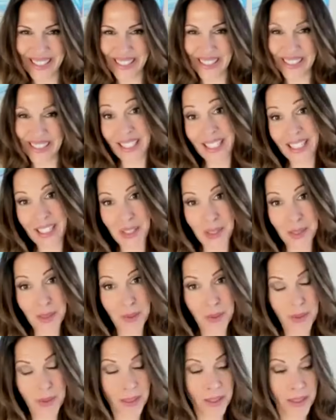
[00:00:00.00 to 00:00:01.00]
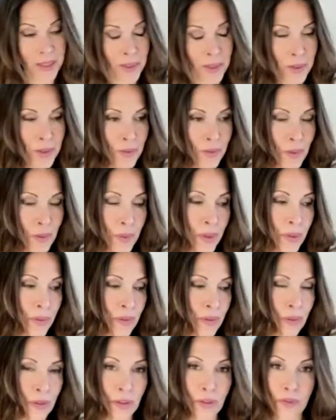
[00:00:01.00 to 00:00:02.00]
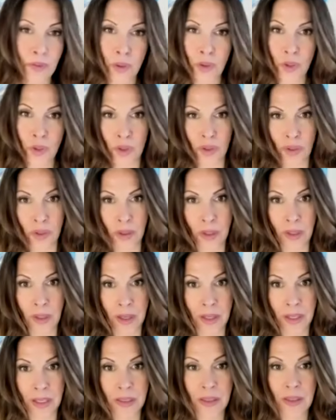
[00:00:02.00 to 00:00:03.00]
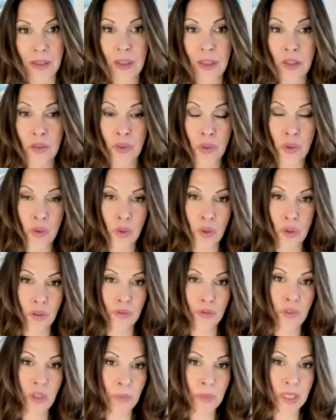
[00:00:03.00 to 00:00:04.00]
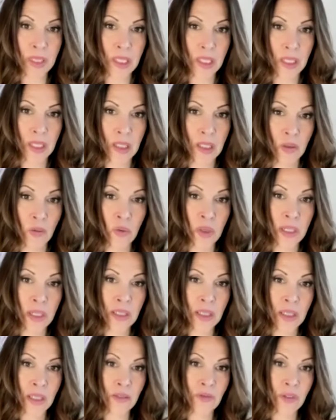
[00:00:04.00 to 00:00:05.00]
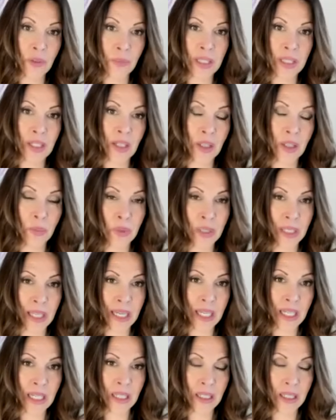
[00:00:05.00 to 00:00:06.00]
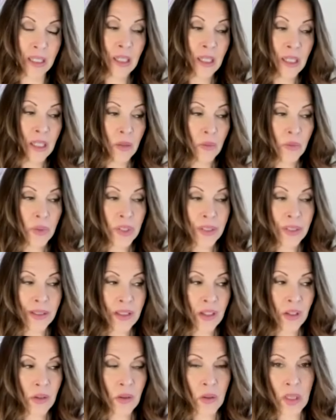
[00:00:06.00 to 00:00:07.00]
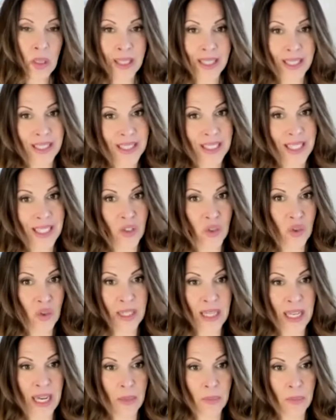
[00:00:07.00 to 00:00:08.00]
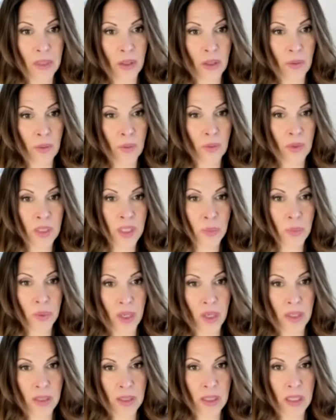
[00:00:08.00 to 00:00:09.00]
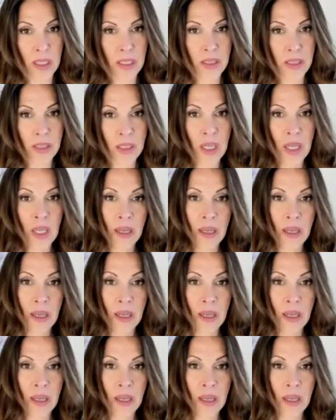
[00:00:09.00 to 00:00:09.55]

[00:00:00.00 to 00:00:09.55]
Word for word: and that has to do with the Sisters of the Rose and the devotion to the goddess, the devotion to the feminine, and raising the feminine on the planet, which is another thing that is actually happening through this process.